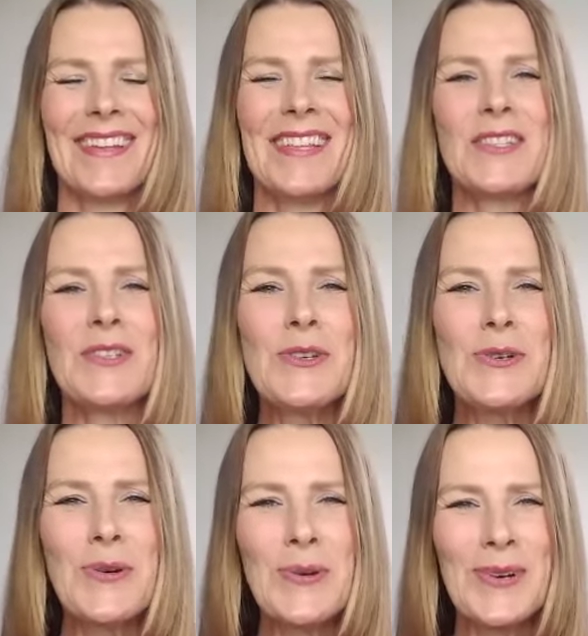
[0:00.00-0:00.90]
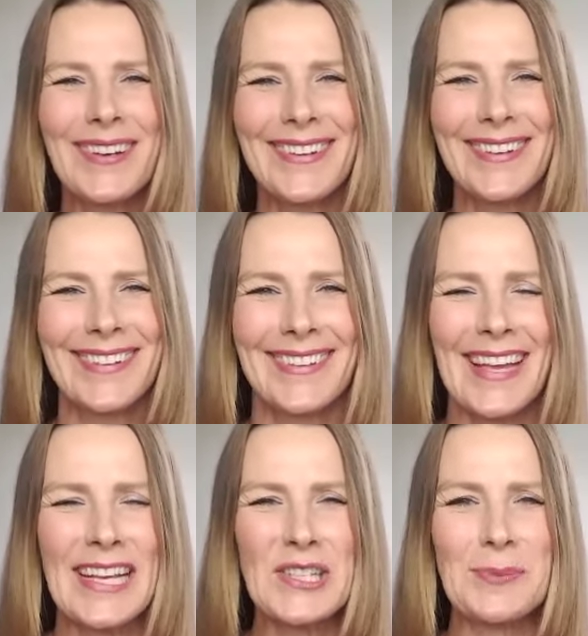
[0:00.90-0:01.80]
this new
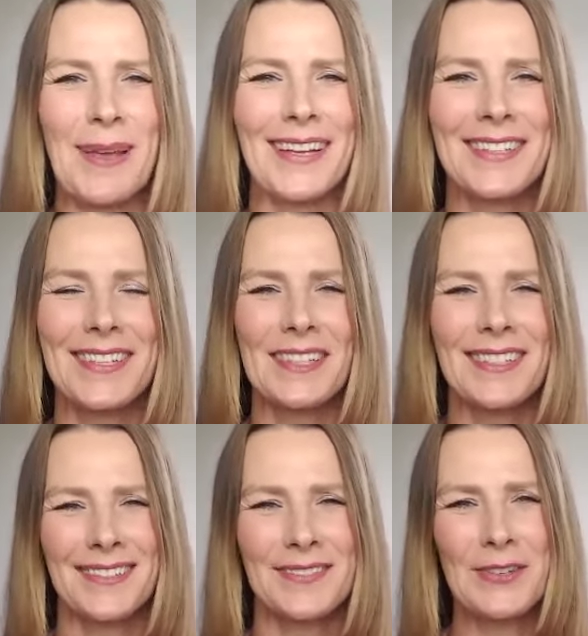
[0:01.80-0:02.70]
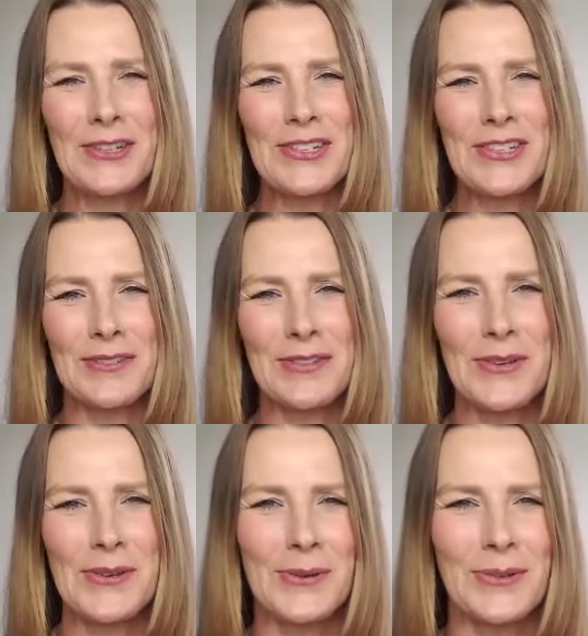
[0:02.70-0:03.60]
expanded version of
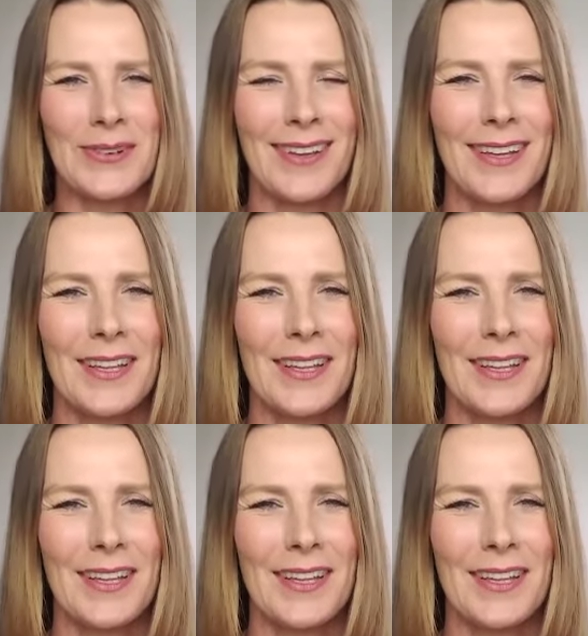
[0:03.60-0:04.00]
you,